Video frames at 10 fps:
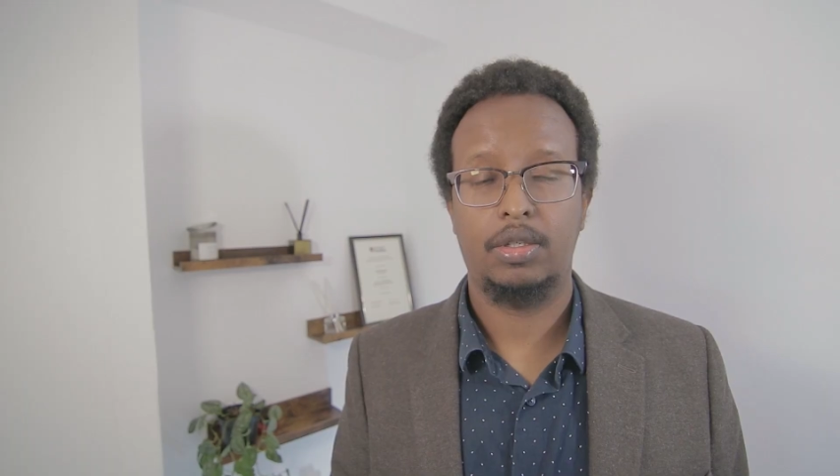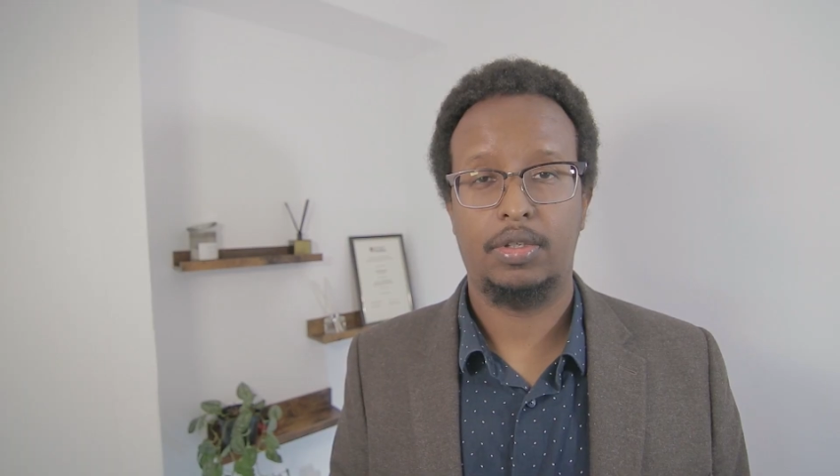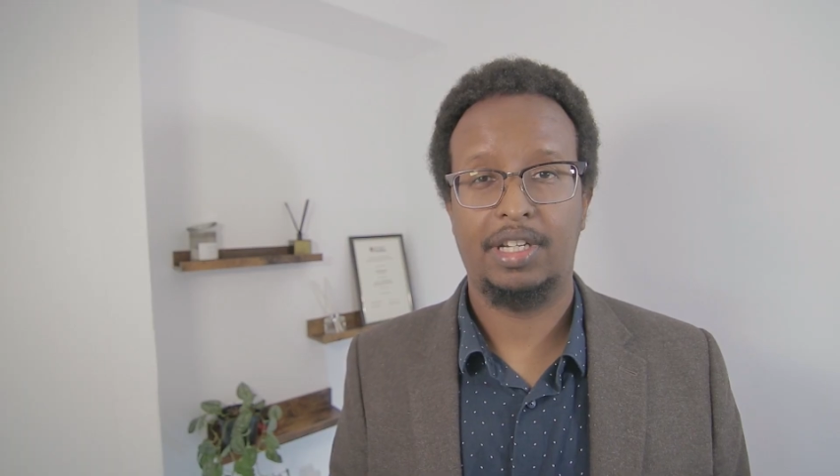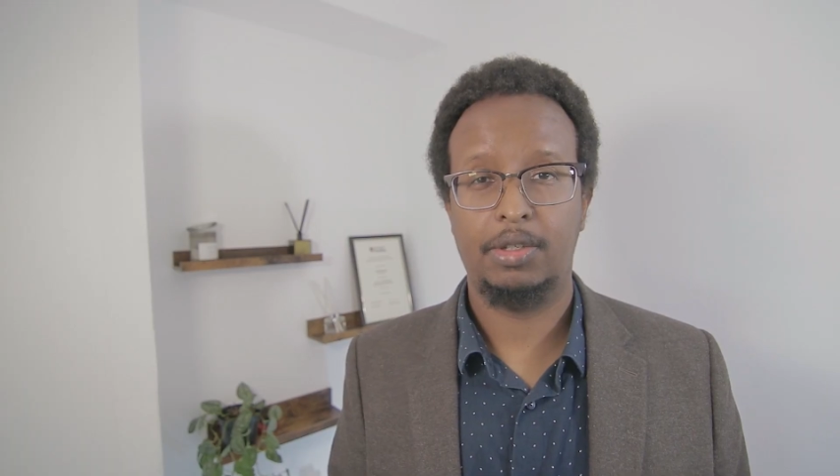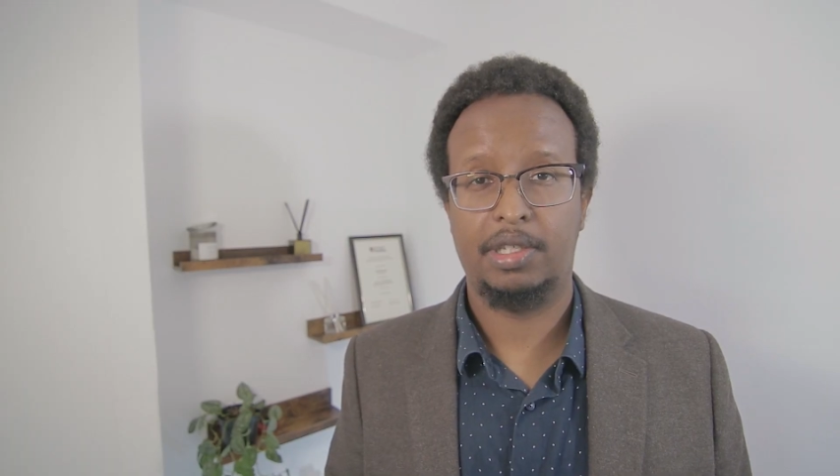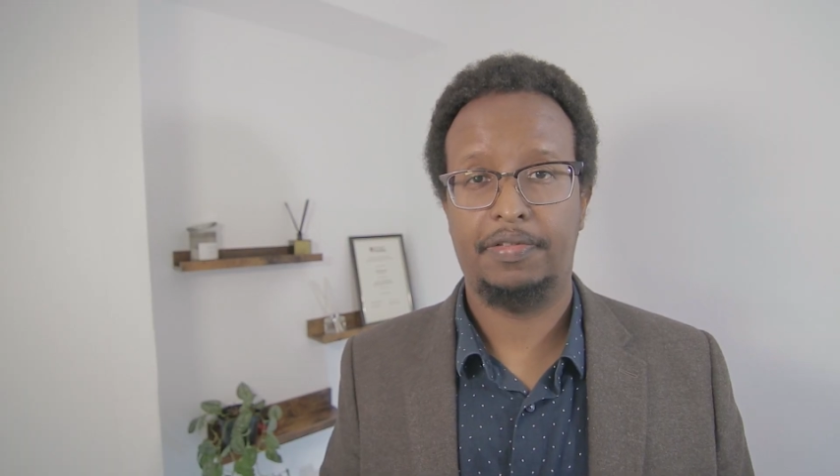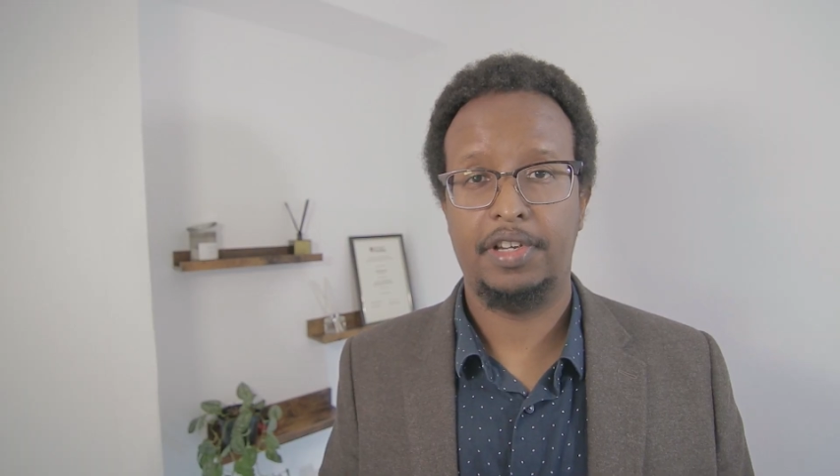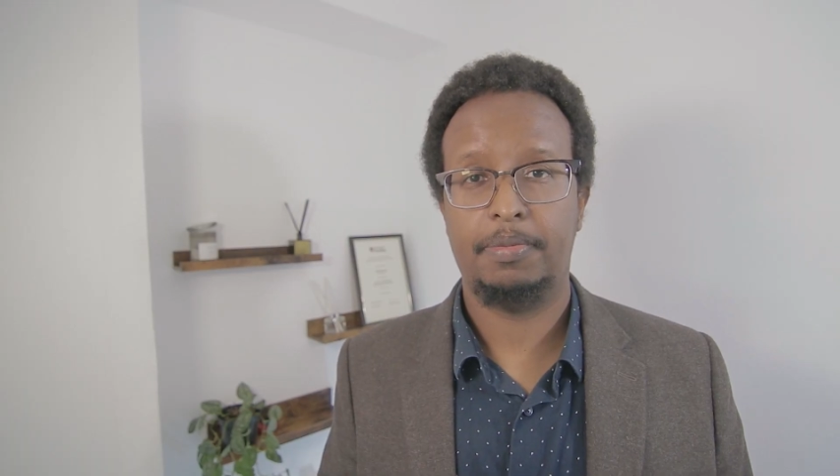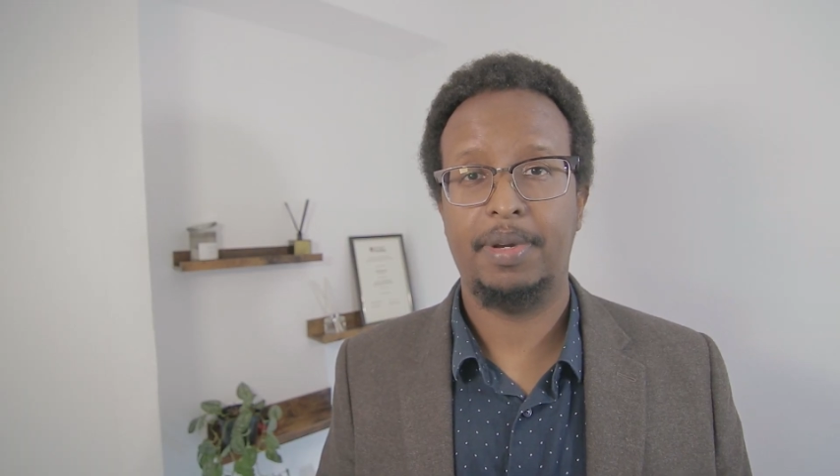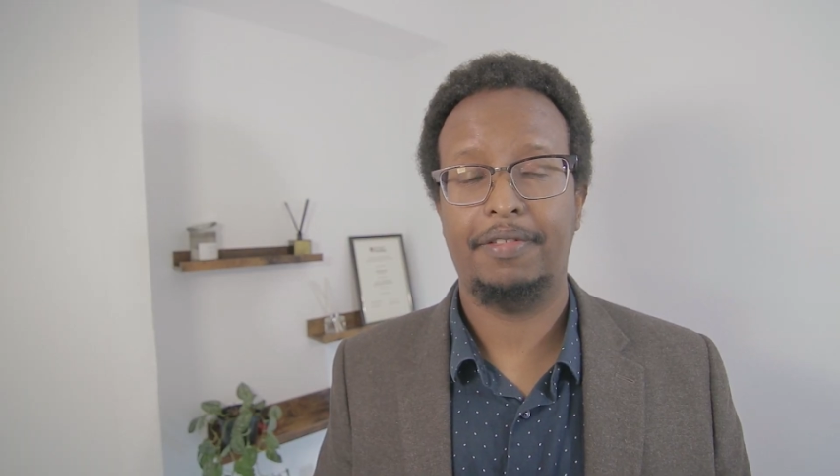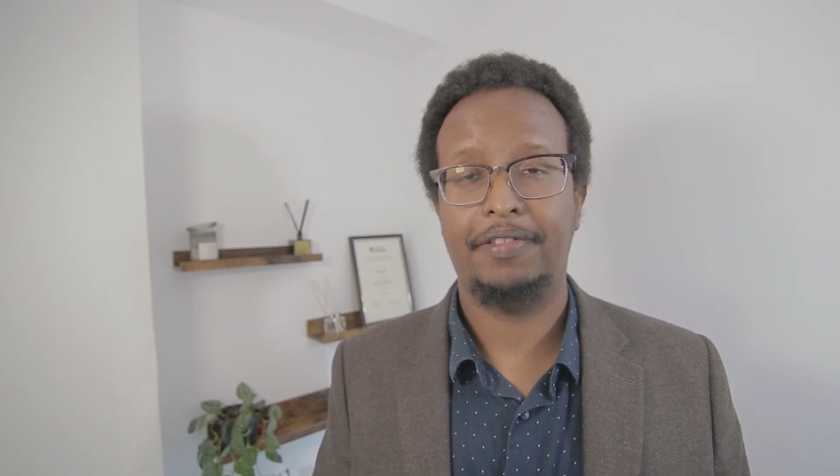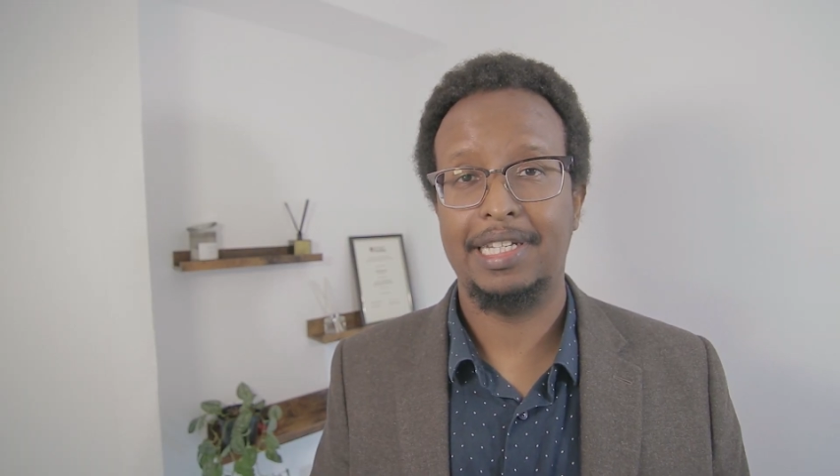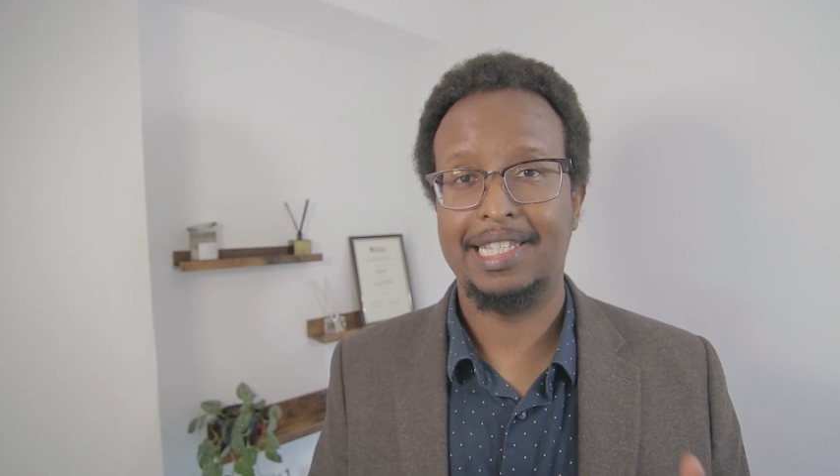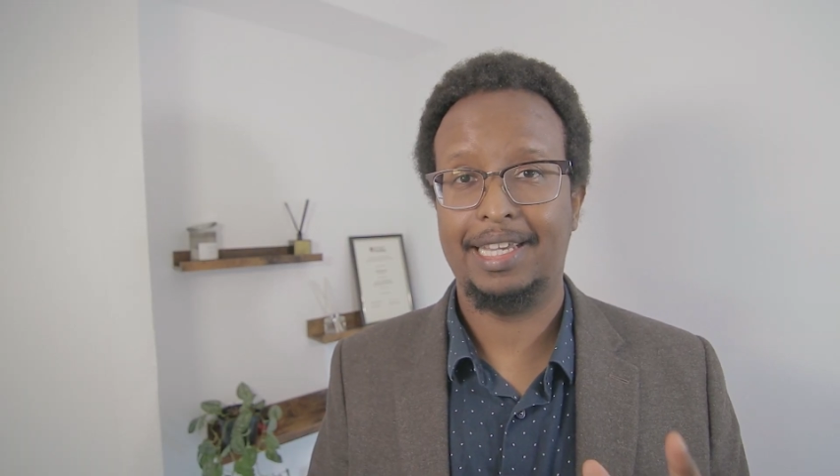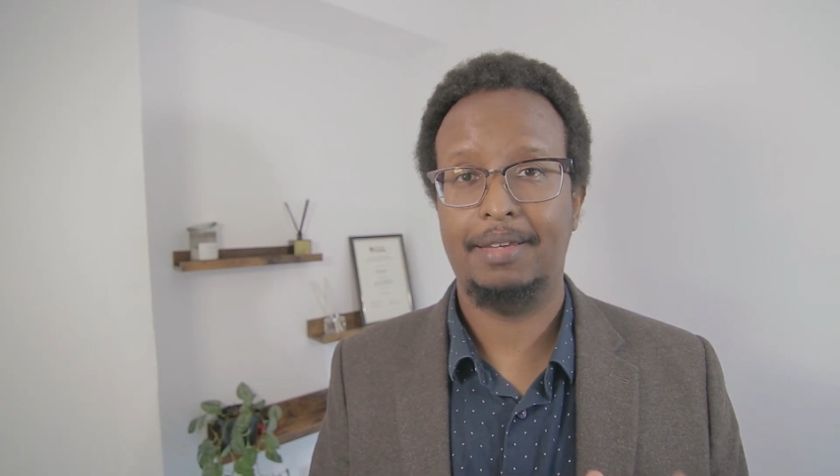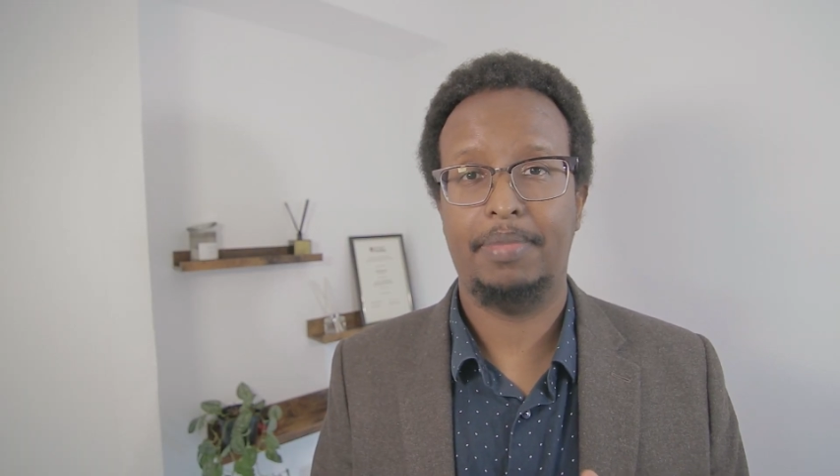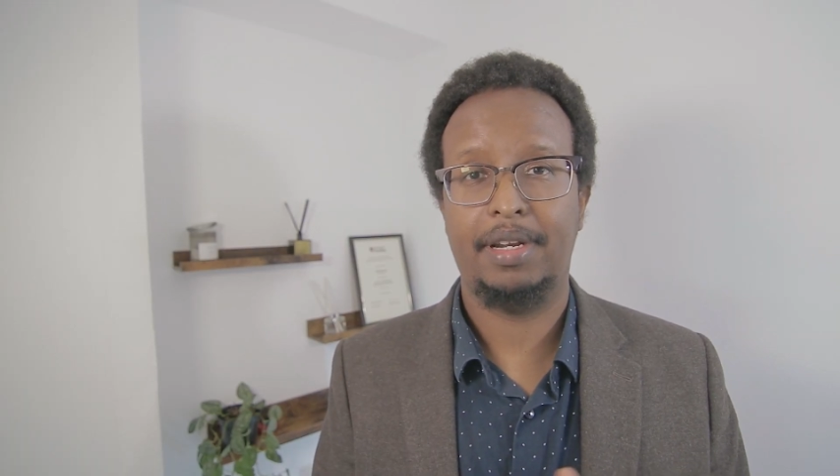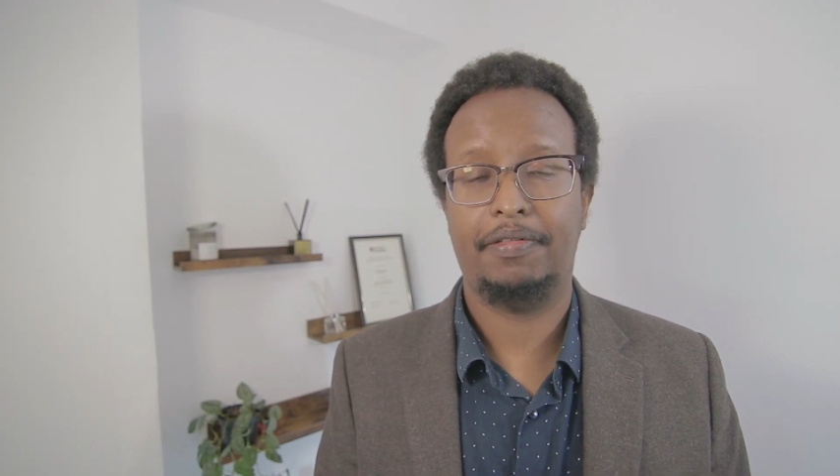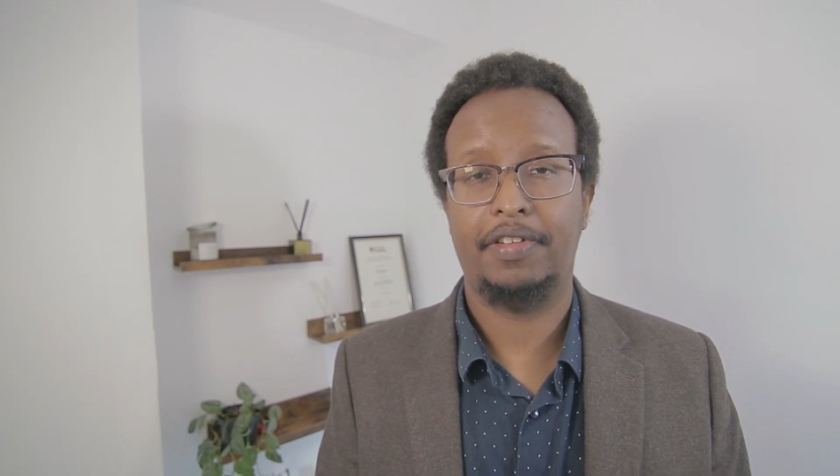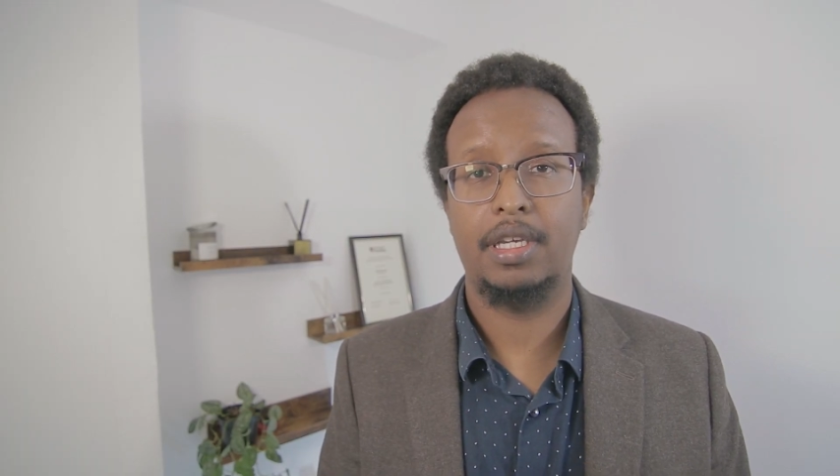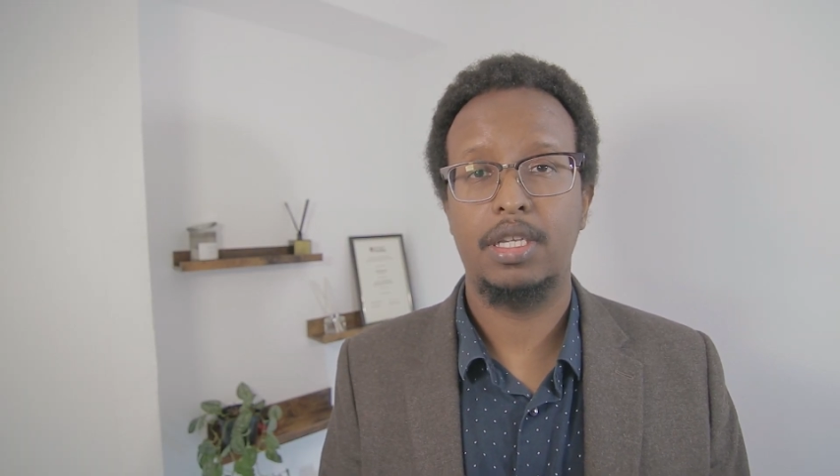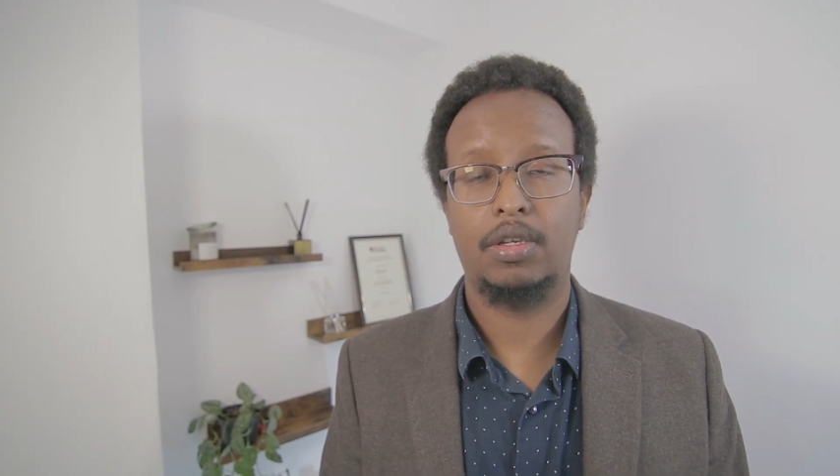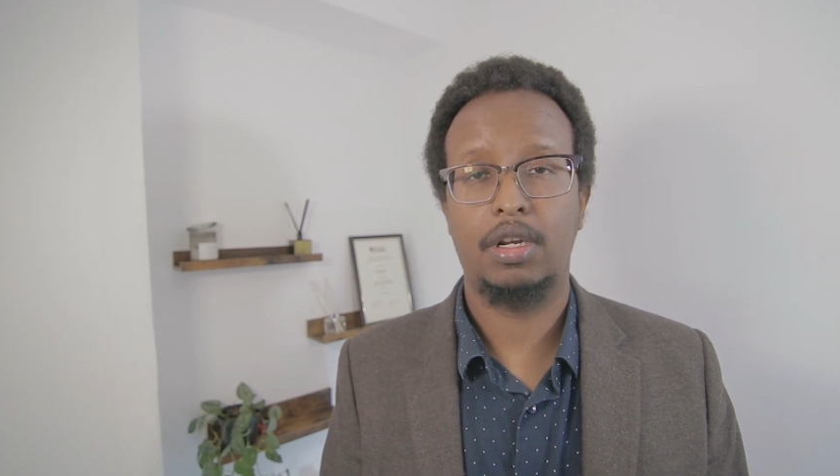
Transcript: So that was the first benefit. The second benefit is